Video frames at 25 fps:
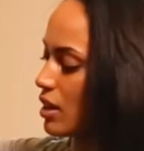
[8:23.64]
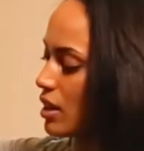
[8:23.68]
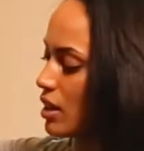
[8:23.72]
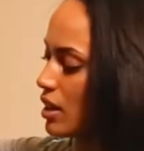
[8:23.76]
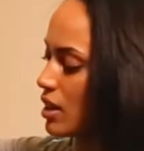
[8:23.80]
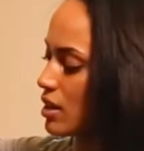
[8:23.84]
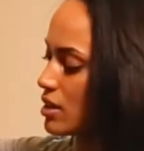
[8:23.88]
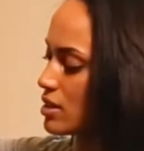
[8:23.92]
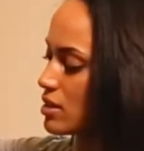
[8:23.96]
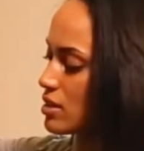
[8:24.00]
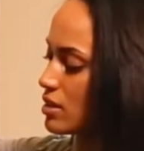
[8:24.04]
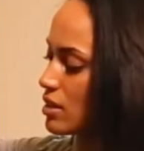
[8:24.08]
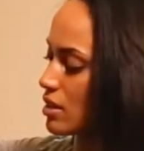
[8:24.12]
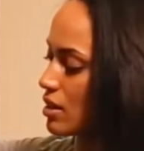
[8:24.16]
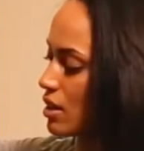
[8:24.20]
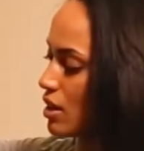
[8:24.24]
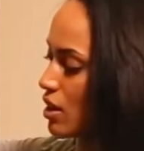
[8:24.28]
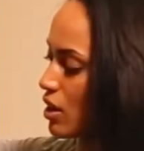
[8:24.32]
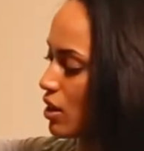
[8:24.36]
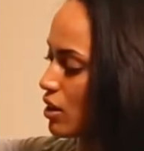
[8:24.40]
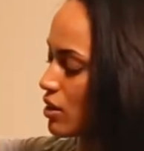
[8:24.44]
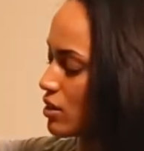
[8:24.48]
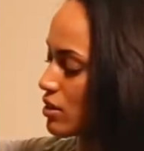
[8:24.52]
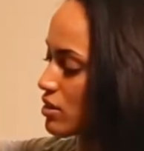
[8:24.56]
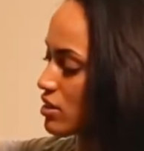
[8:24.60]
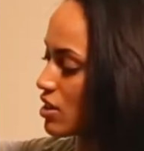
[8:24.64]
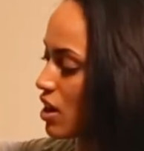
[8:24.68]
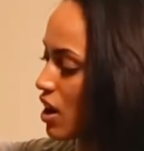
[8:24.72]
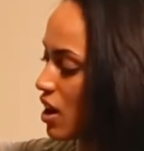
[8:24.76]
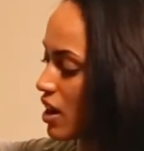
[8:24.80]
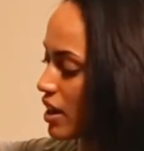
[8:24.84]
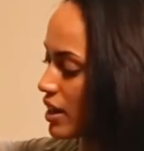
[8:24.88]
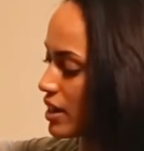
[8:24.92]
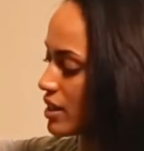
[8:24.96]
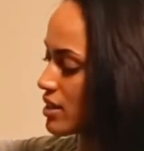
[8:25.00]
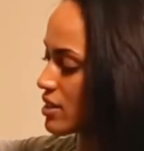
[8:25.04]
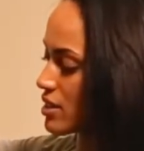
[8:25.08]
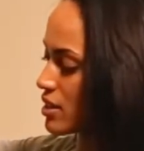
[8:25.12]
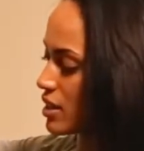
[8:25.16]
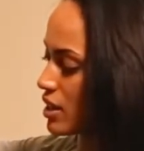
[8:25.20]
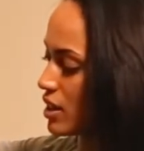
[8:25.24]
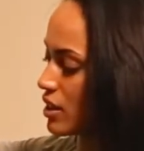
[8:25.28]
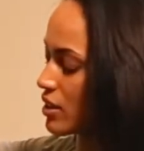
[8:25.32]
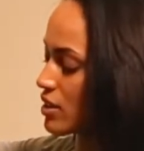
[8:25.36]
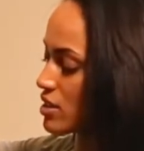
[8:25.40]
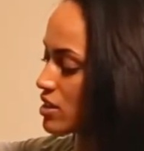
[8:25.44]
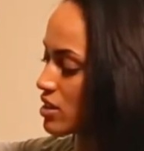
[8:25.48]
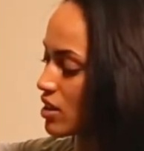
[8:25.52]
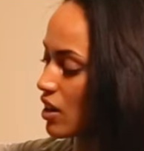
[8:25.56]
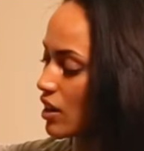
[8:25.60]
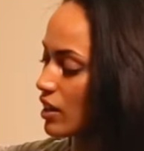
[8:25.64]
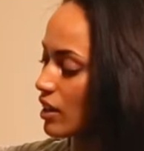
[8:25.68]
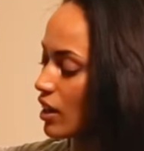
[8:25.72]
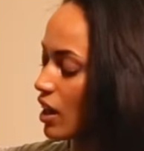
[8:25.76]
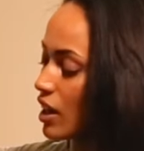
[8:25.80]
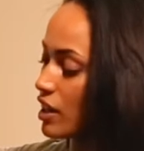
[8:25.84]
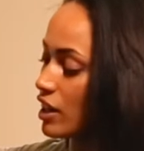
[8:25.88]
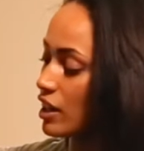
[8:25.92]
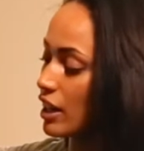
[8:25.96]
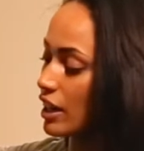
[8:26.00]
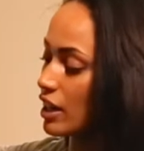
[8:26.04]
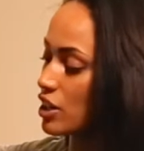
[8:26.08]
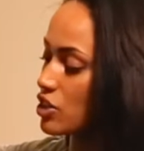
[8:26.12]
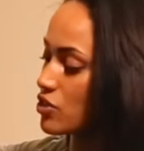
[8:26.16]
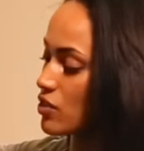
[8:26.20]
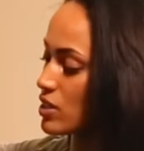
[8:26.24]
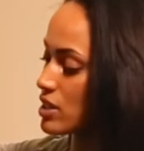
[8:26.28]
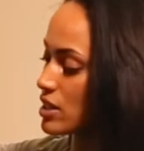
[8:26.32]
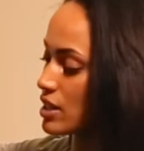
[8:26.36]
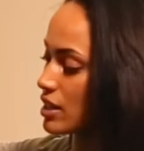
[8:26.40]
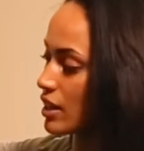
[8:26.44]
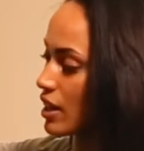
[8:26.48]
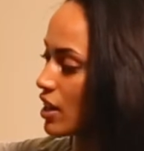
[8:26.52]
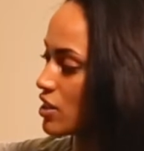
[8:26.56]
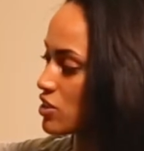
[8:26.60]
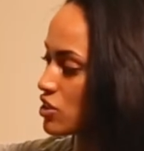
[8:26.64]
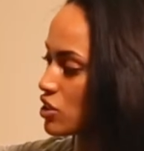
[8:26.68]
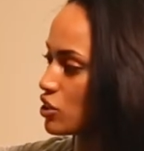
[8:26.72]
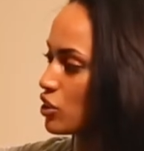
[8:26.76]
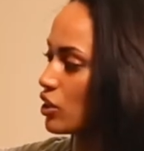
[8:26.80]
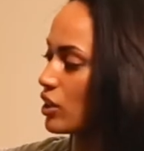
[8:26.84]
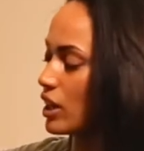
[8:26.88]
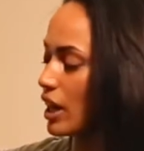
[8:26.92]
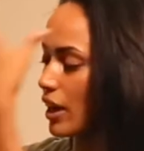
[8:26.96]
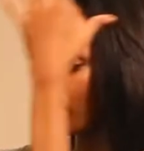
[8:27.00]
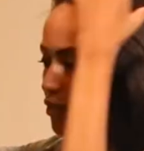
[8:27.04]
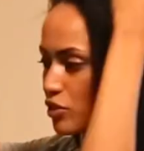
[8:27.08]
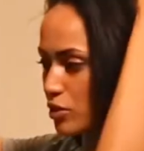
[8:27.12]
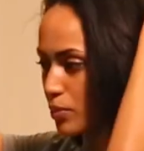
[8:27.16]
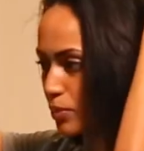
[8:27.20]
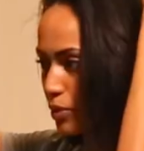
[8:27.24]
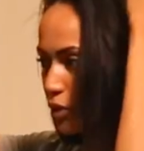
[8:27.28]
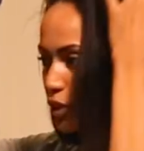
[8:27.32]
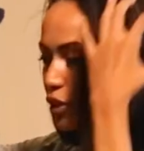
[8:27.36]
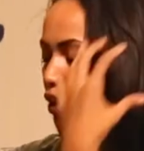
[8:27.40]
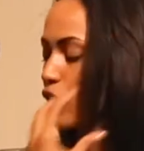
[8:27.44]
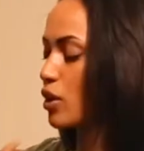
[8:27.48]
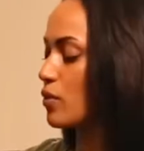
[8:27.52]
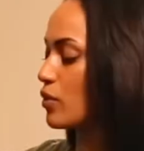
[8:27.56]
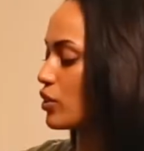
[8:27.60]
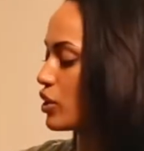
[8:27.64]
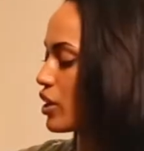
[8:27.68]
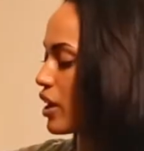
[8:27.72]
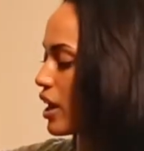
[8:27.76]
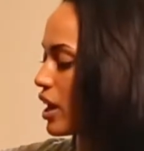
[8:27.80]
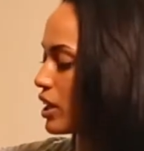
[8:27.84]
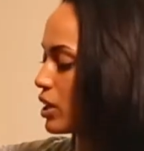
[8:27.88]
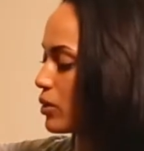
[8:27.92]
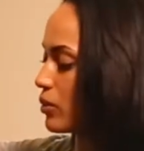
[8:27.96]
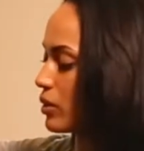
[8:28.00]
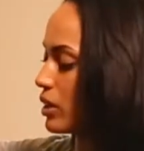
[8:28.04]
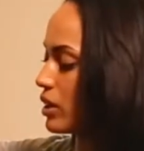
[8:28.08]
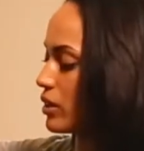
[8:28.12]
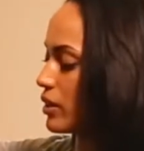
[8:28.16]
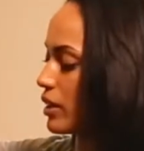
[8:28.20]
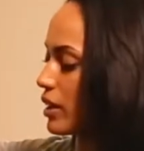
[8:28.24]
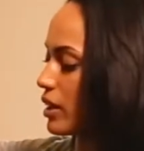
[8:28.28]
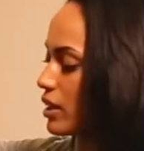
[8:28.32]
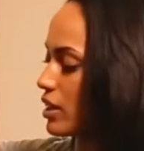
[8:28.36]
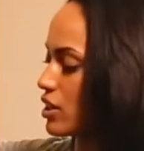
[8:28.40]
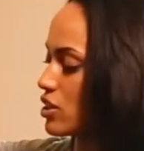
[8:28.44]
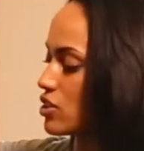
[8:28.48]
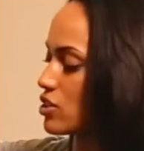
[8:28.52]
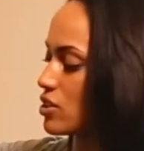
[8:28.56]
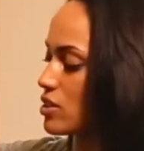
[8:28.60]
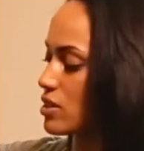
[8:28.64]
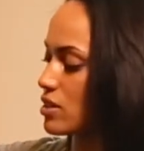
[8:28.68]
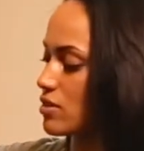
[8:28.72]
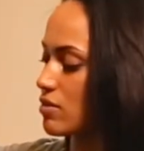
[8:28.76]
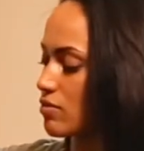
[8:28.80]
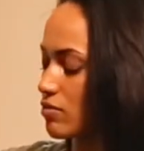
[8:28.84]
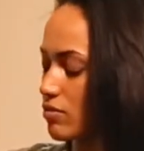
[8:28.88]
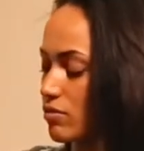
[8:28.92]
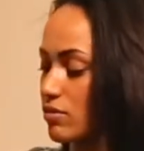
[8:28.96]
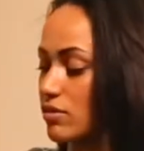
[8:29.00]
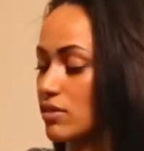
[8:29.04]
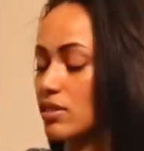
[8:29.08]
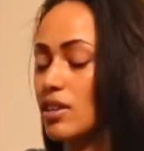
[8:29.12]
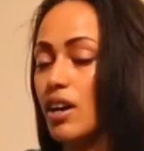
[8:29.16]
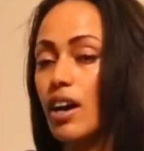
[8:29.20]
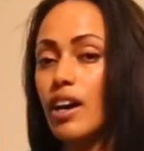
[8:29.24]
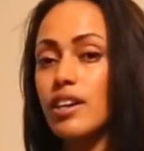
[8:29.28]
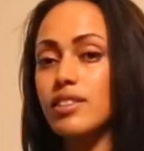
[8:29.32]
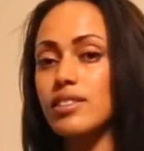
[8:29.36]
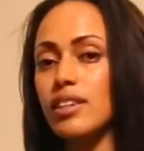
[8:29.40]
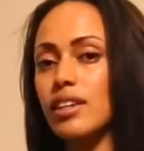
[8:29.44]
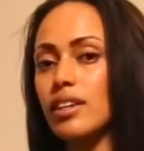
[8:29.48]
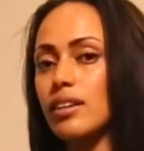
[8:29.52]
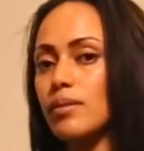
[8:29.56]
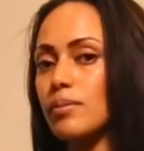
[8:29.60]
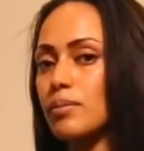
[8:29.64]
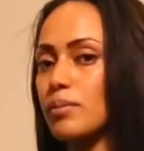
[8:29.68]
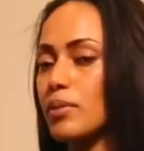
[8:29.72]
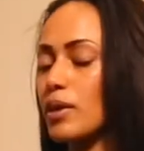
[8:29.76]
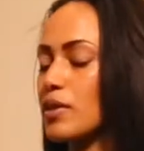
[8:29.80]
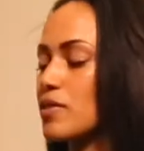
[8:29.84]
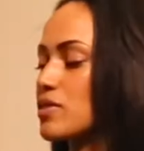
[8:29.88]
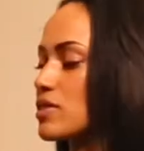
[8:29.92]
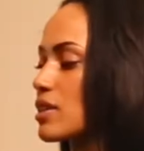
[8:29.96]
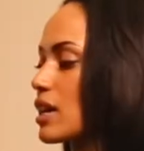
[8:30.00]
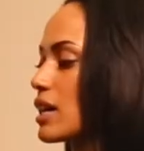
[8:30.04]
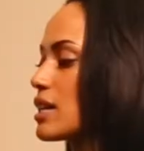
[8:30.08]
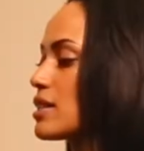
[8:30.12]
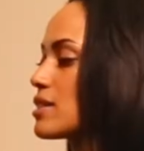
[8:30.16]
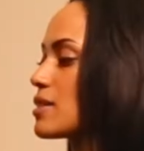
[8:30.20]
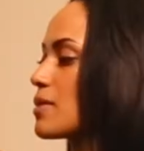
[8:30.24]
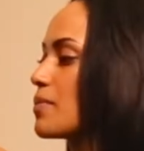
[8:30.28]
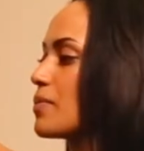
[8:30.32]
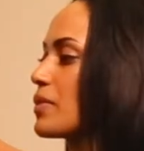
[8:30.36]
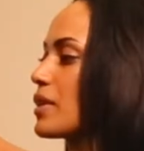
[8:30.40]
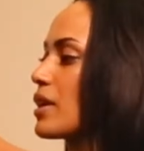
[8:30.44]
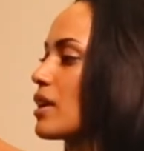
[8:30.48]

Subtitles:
It ties either side, kind of like a dressing gown, so you don't have to put it over your head or anything. It just ties both sides.